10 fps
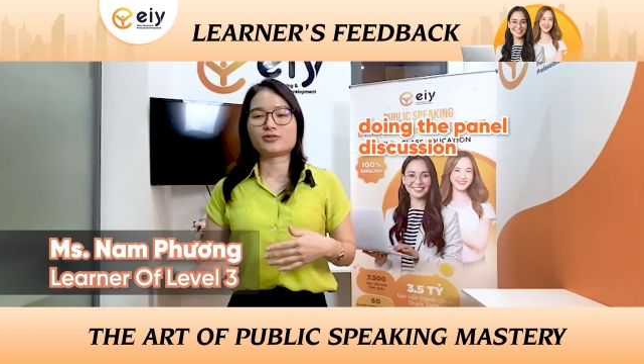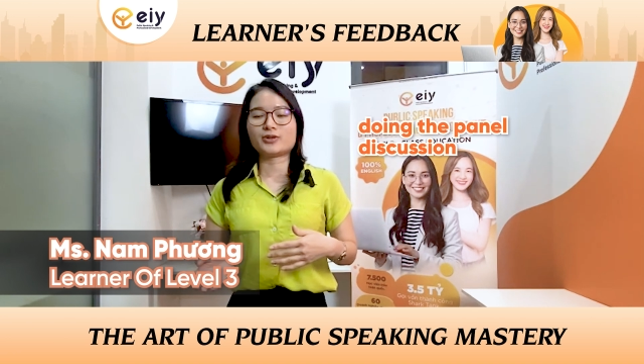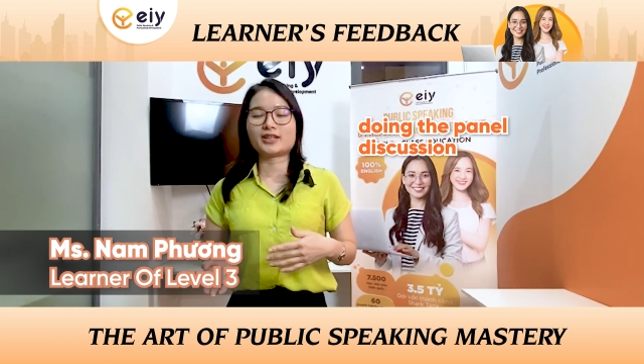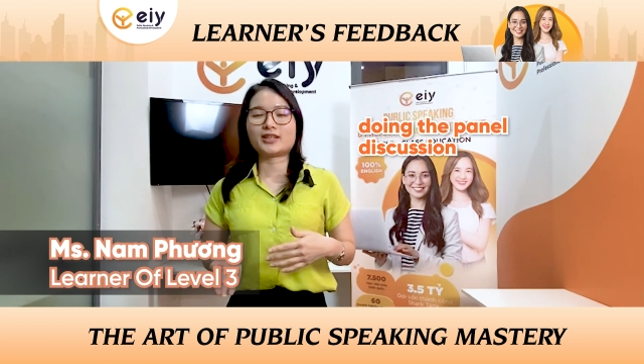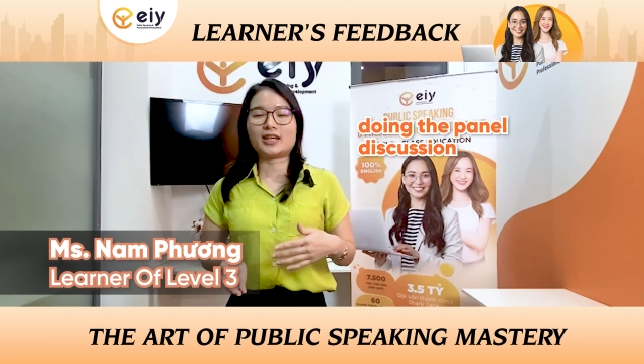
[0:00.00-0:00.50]

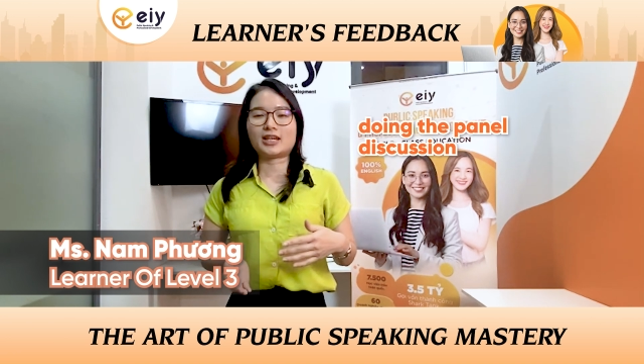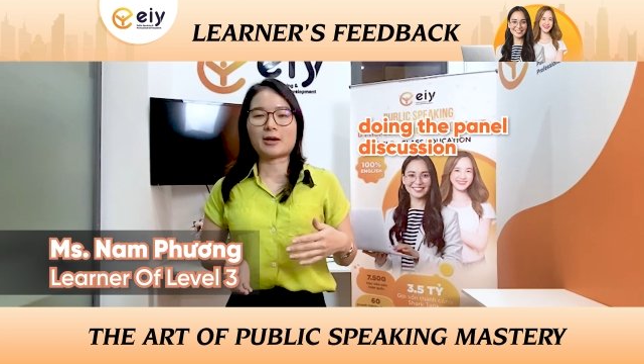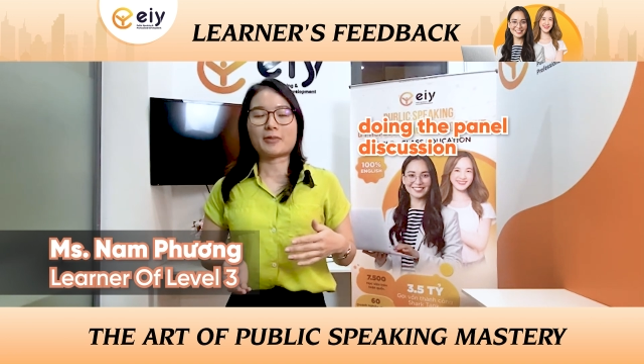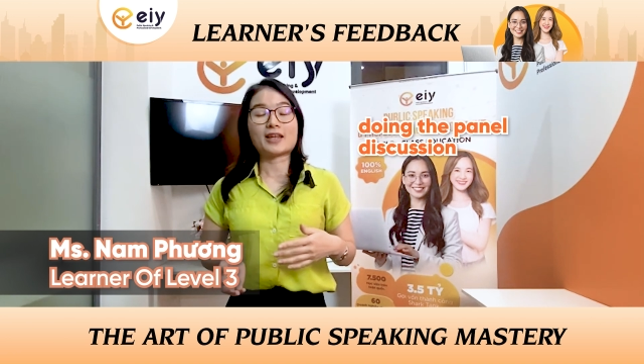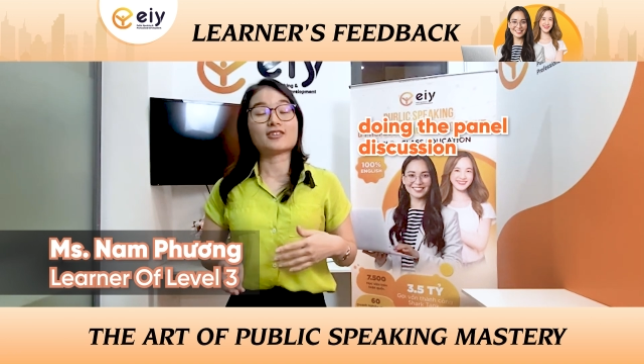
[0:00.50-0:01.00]
doing
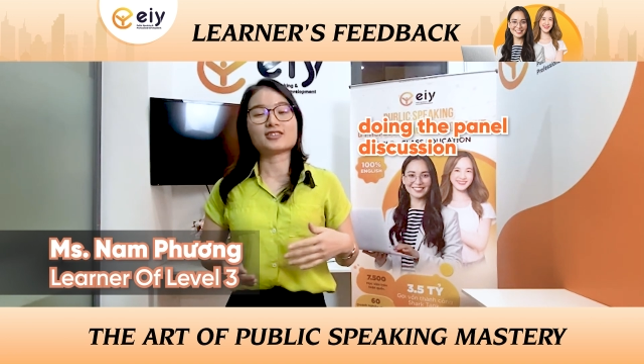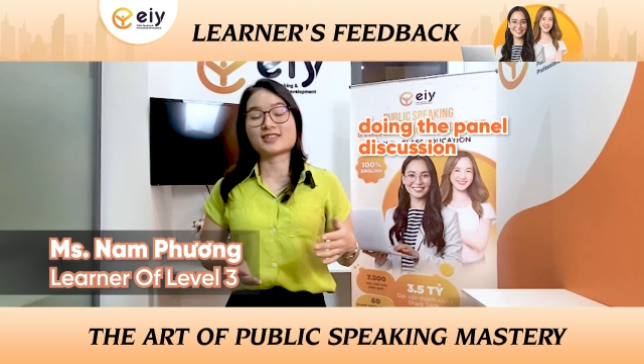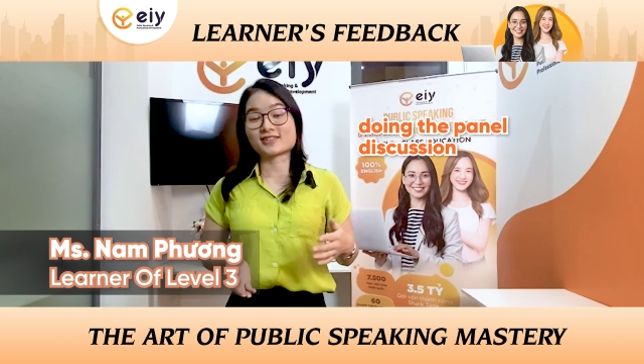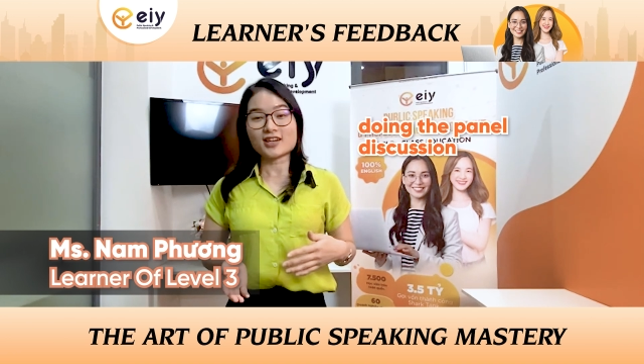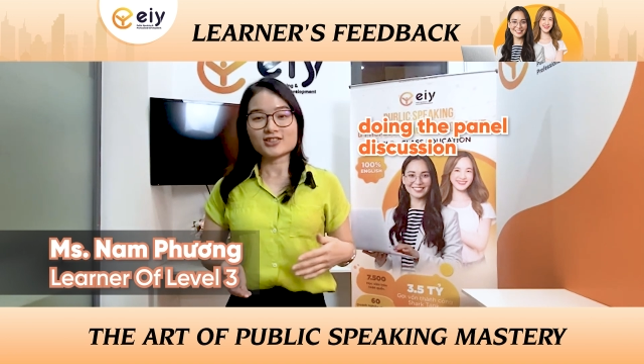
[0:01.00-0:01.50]
the panel
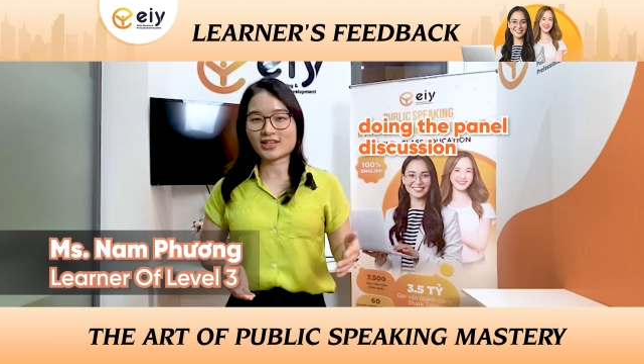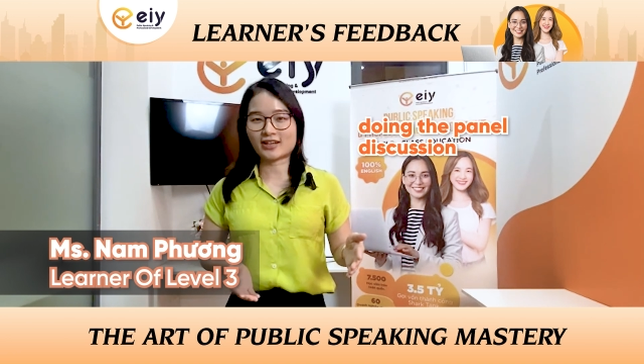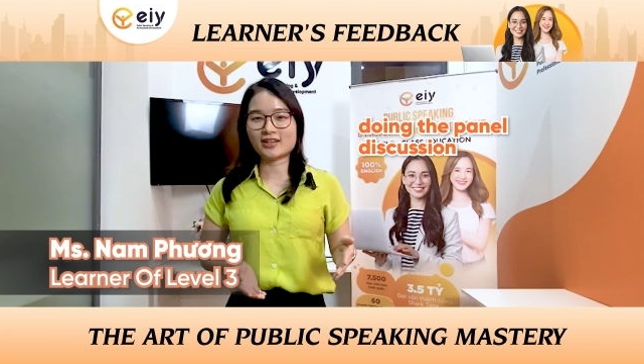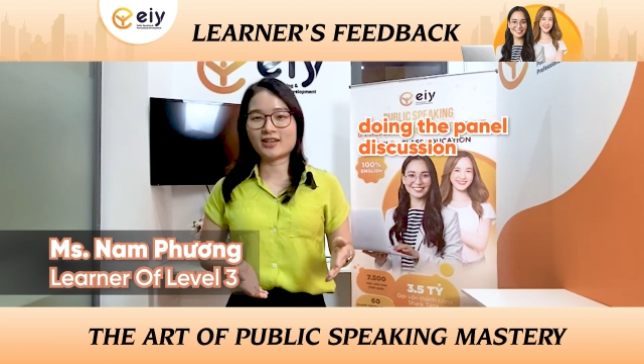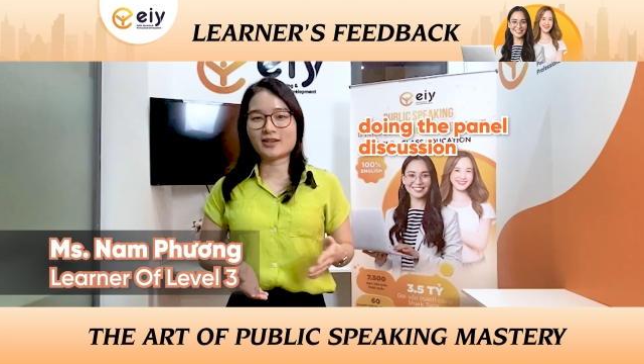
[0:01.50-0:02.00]

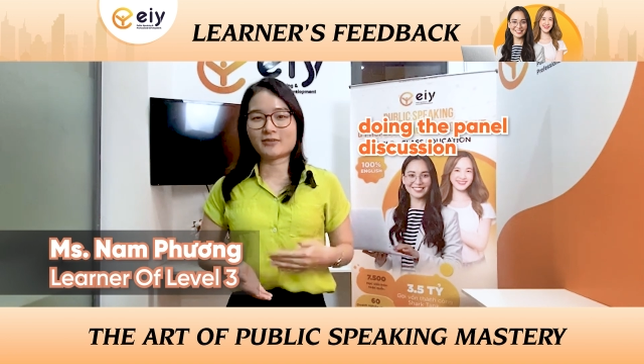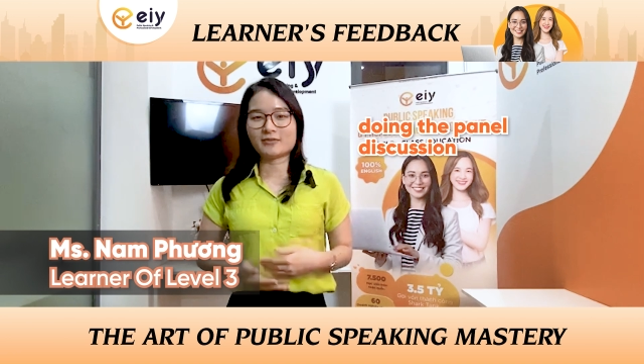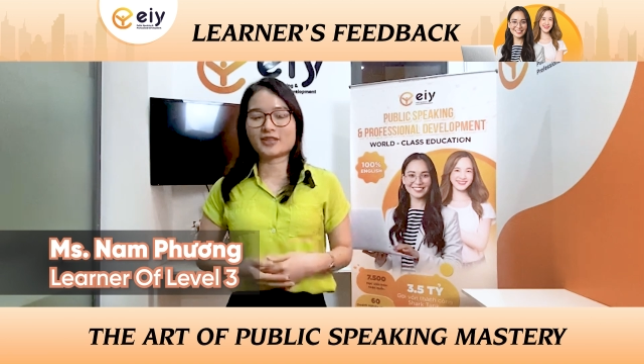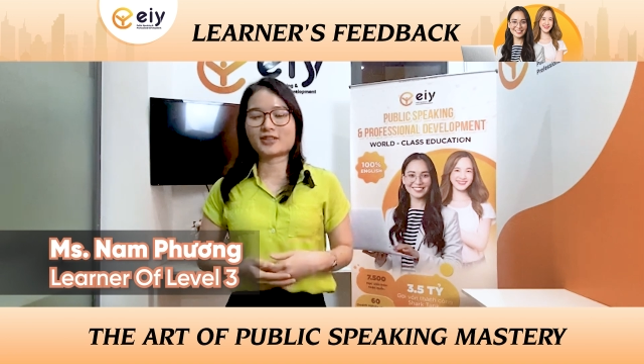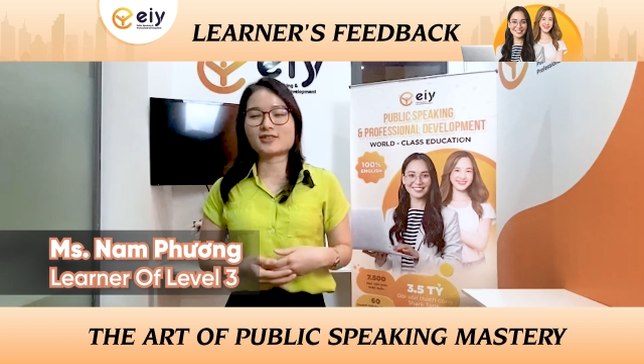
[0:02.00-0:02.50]
discussion,
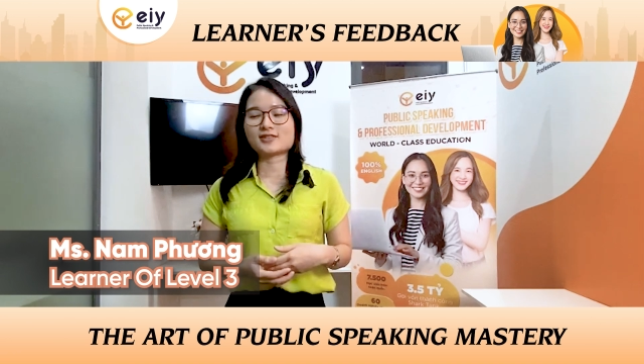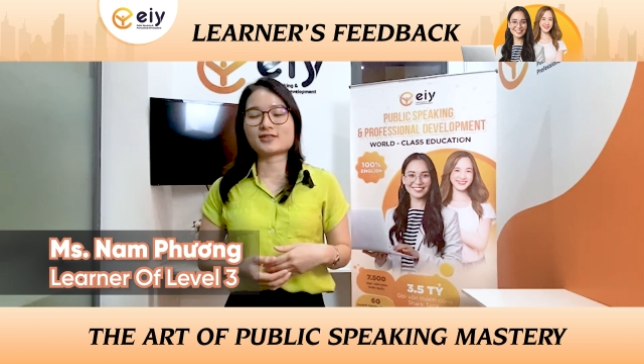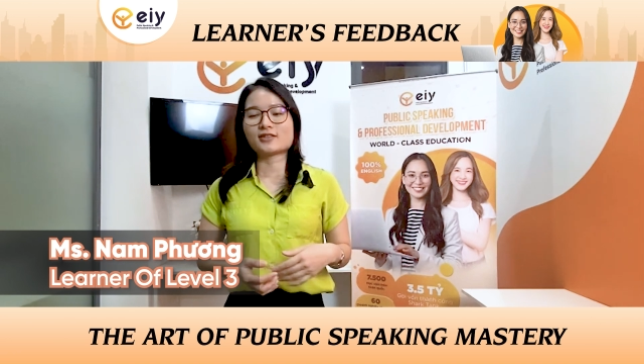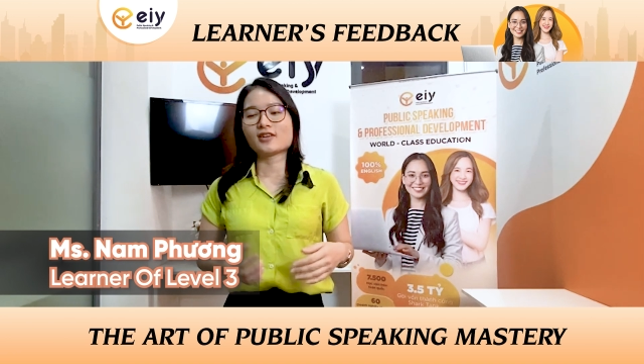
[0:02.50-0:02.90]
because